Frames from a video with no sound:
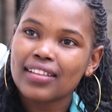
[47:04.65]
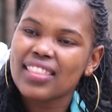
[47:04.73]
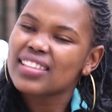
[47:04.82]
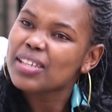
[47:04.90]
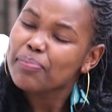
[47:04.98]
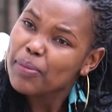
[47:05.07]

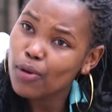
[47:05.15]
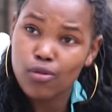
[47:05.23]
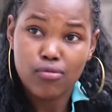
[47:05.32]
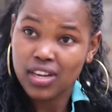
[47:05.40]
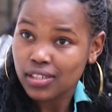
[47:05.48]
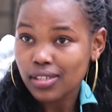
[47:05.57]
There's some people
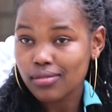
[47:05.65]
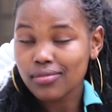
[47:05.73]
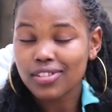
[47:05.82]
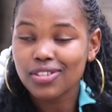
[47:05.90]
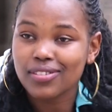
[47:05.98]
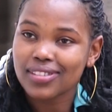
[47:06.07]
who want
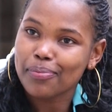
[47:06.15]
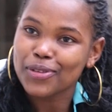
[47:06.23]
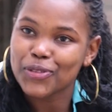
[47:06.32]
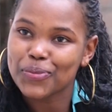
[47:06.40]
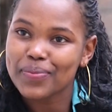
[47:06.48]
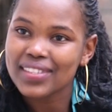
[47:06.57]
to,
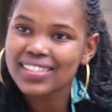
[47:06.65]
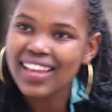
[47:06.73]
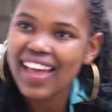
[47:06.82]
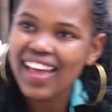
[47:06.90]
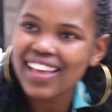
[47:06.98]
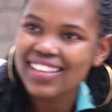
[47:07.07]
support your
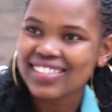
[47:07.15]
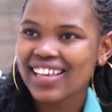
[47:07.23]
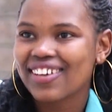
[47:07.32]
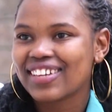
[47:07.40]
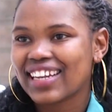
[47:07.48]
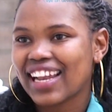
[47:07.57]
business.
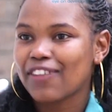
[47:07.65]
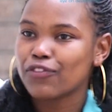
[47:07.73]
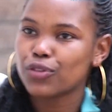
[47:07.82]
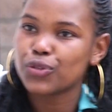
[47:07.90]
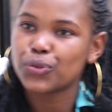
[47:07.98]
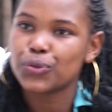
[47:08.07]
I'd love
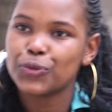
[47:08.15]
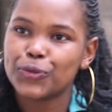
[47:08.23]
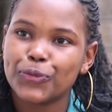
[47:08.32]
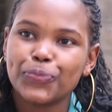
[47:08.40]
you to,